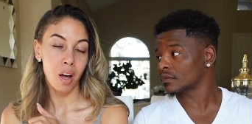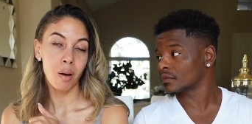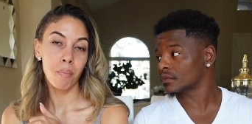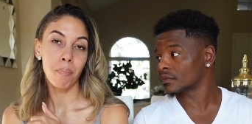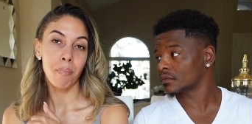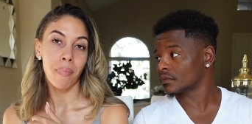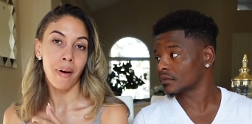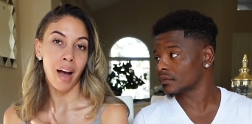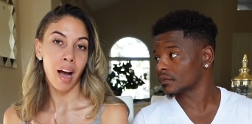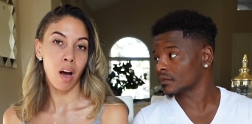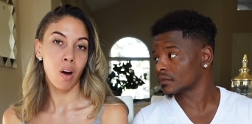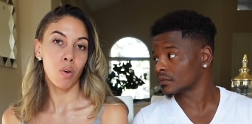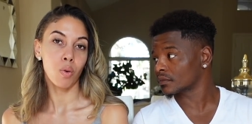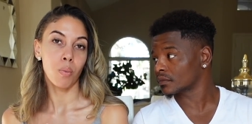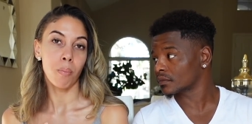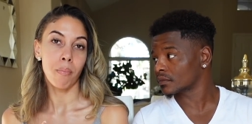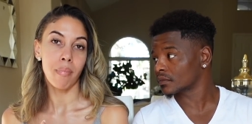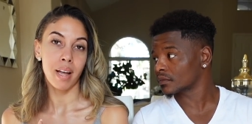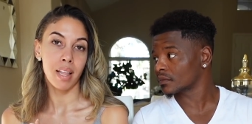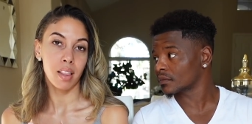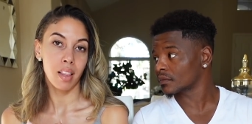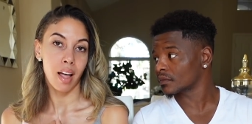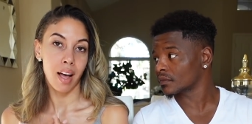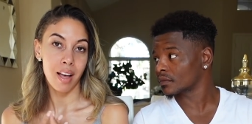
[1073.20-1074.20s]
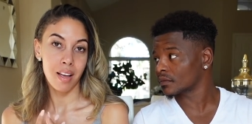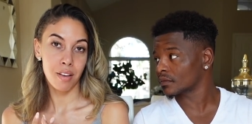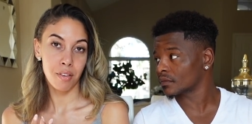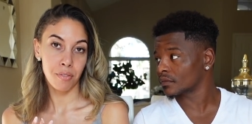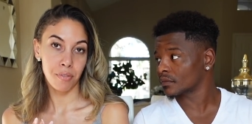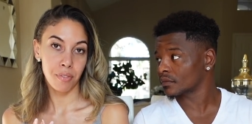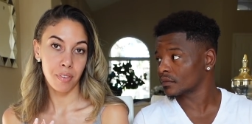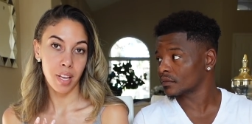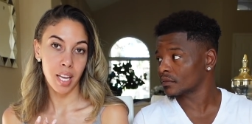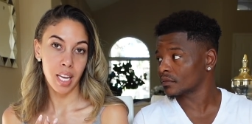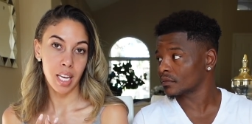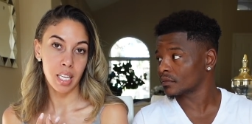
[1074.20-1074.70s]
Speaker 1: about my
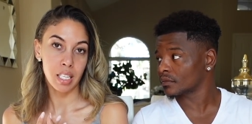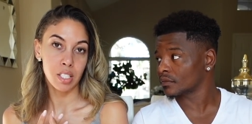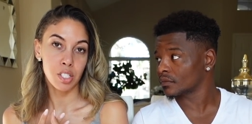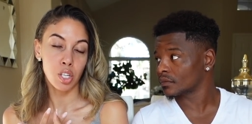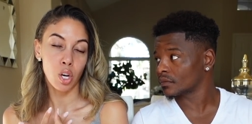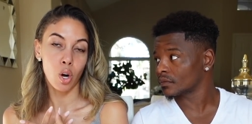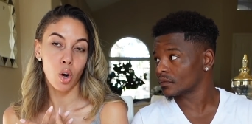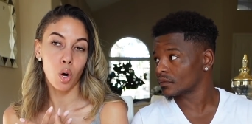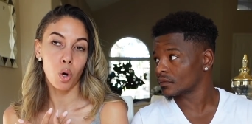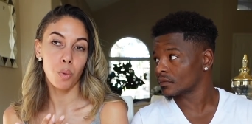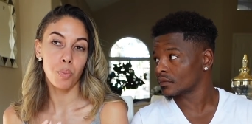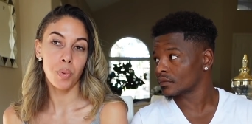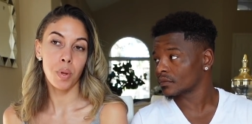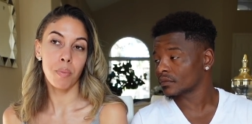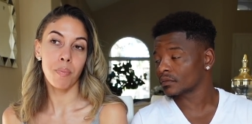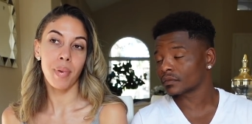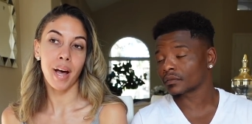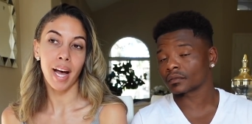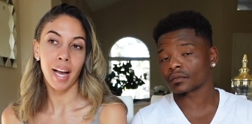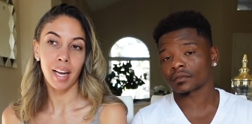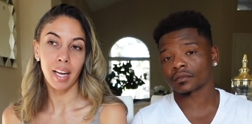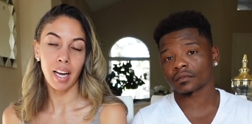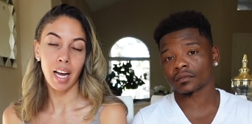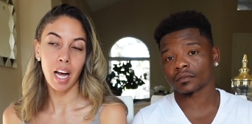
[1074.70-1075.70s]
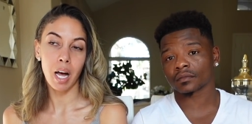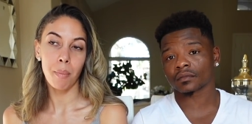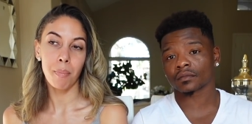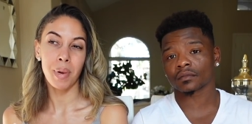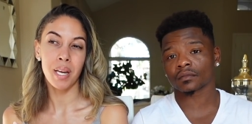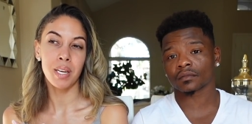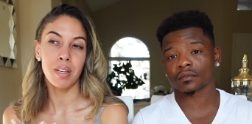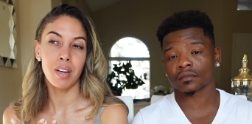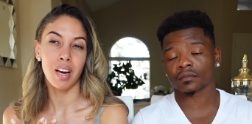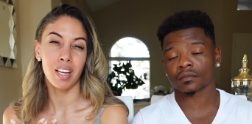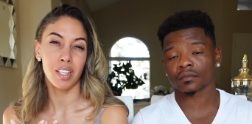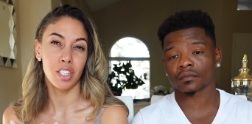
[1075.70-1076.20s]
life and to open back up
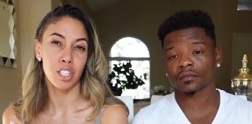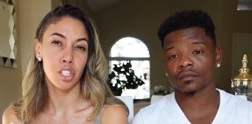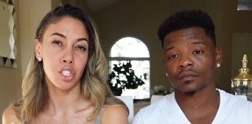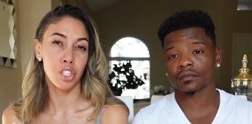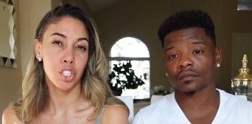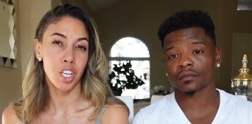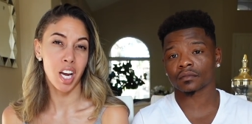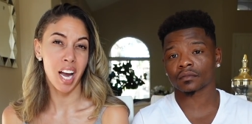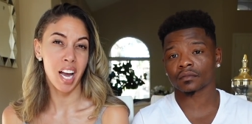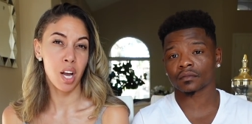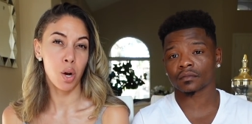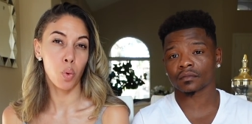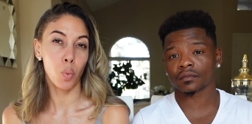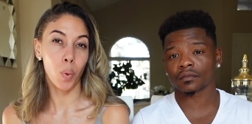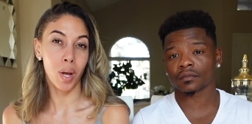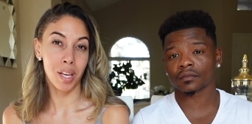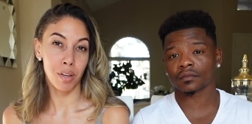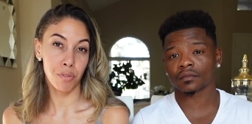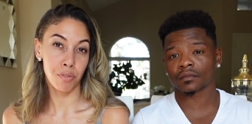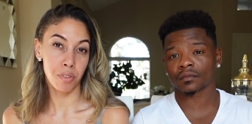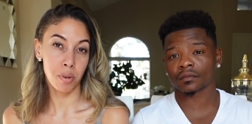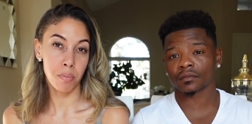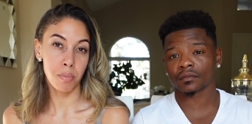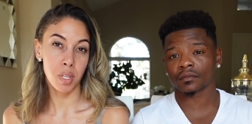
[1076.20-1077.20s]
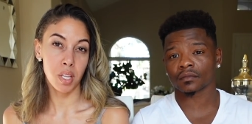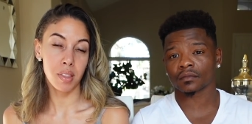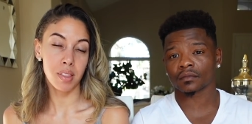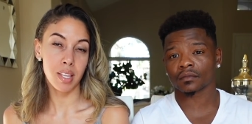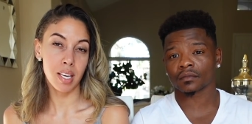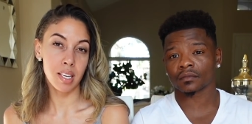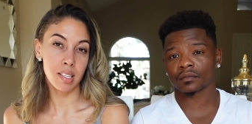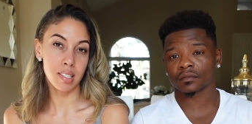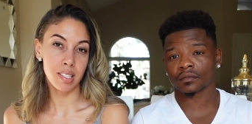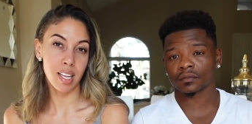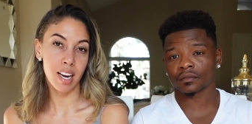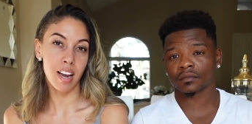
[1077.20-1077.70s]
and not to shy away from the
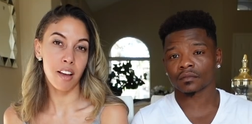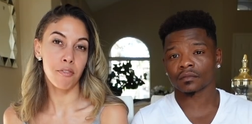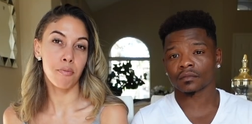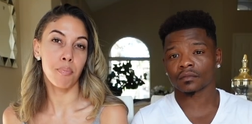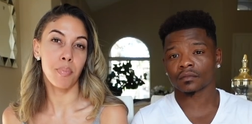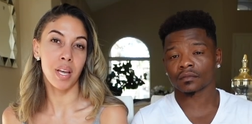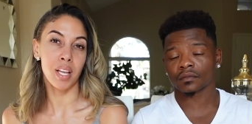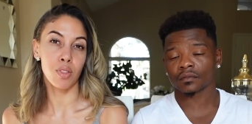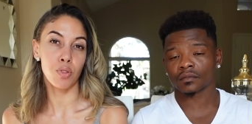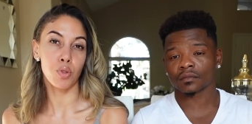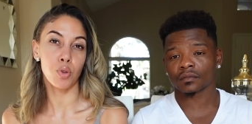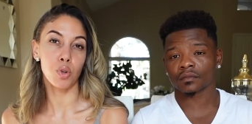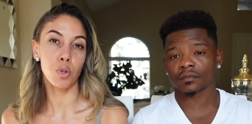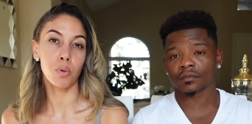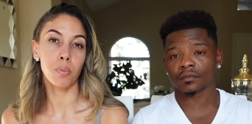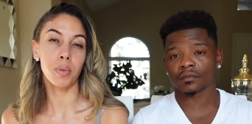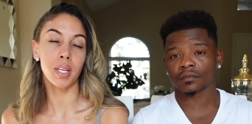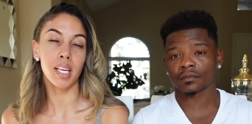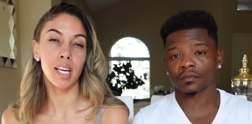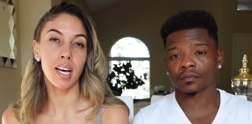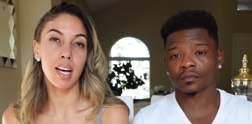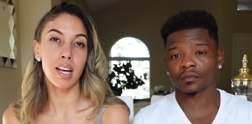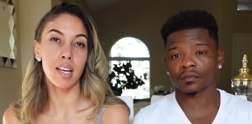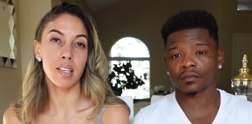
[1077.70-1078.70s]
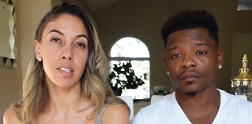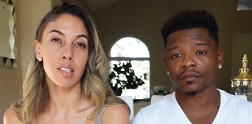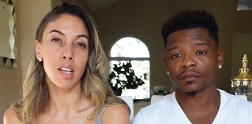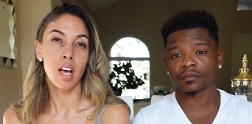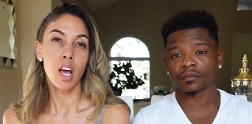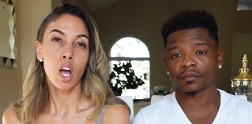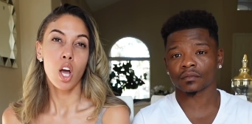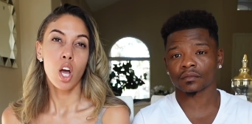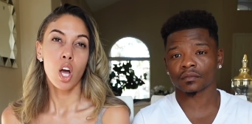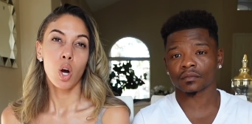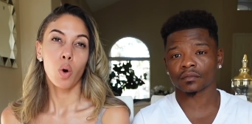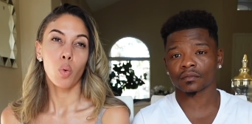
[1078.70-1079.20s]
things that I've been through because
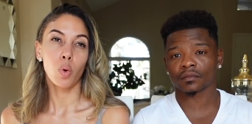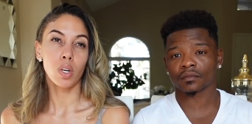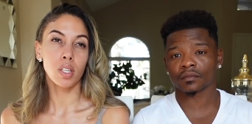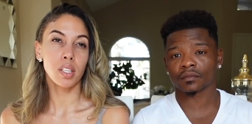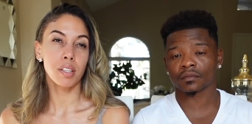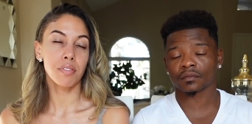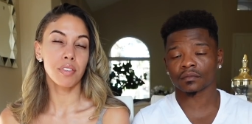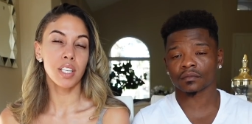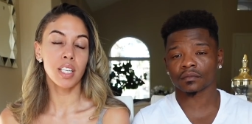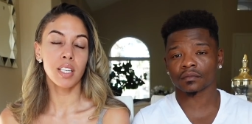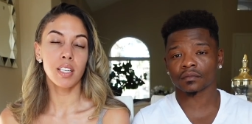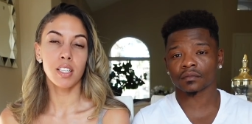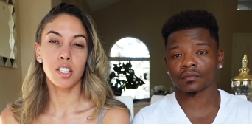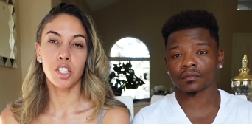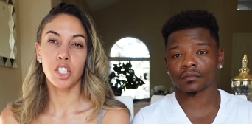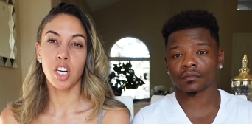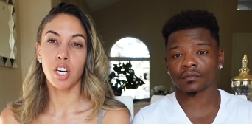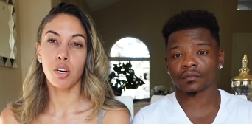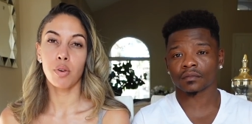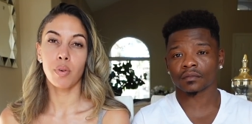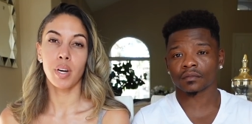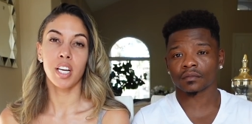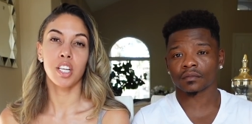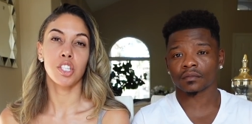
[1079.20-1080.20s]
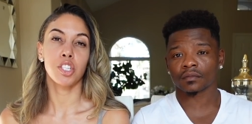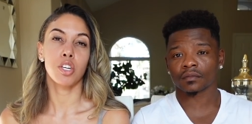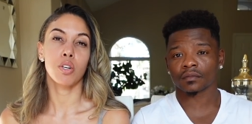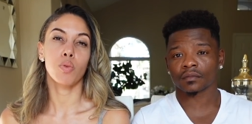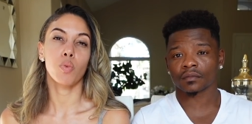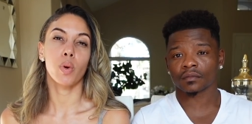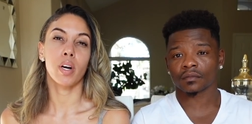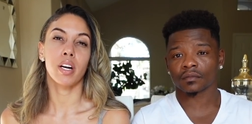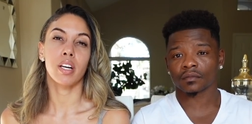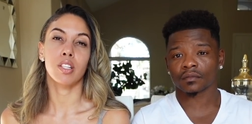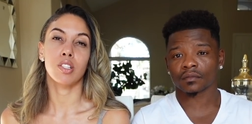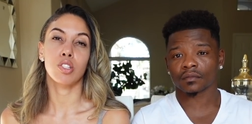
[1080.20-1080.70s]
we're living in a
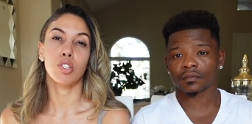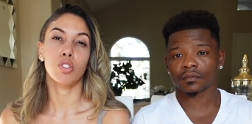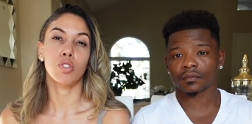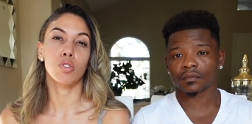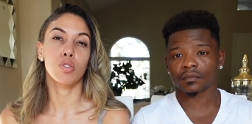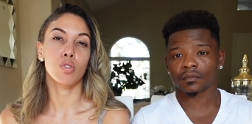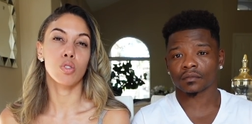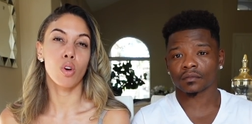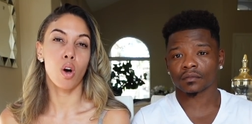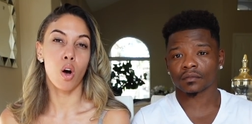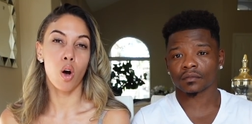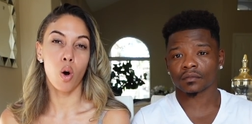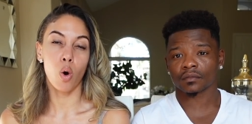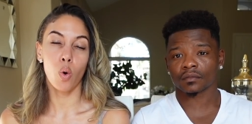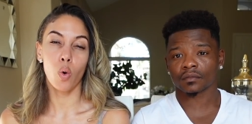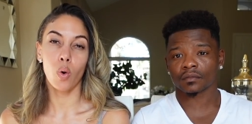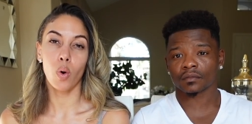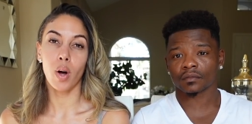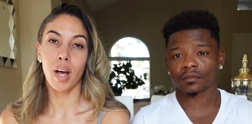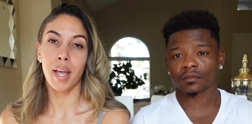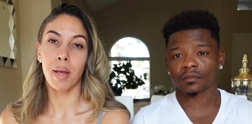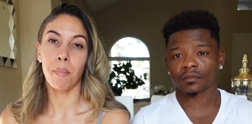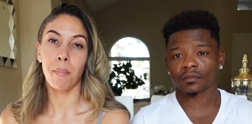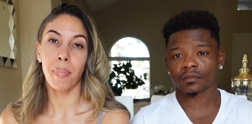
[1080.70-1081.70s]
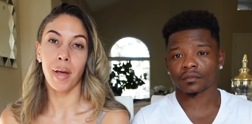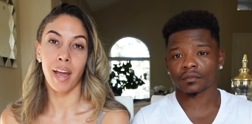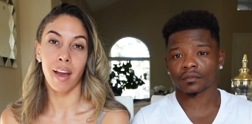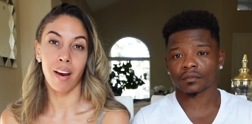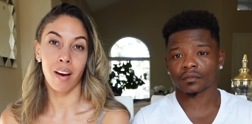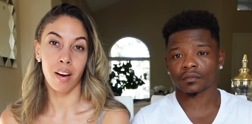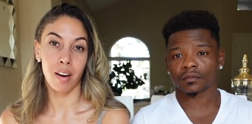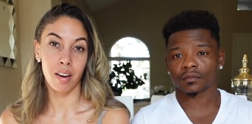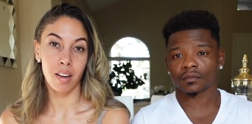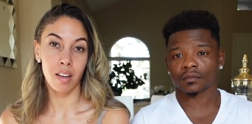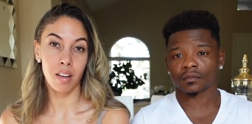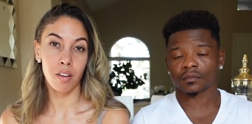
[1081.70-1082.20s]
generation where it's so
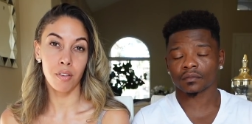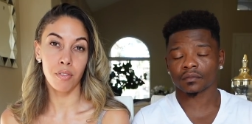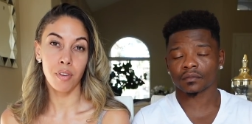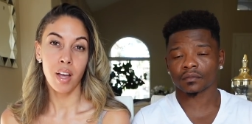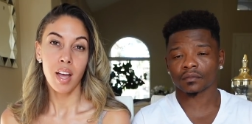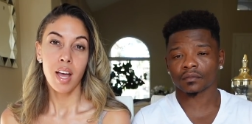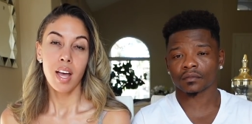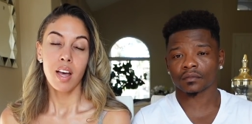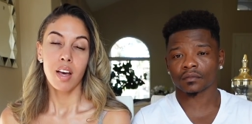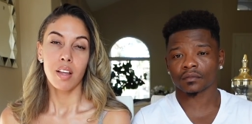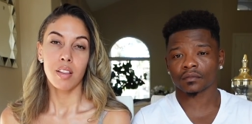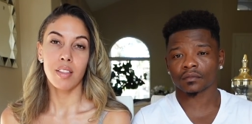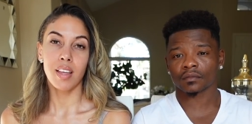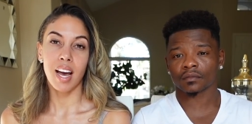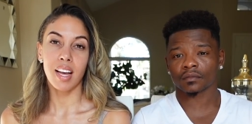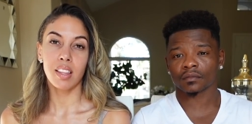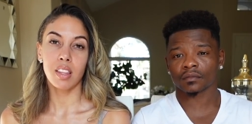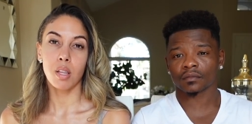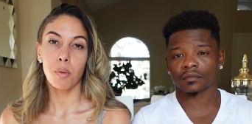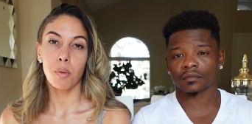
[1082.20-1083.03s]
imperative that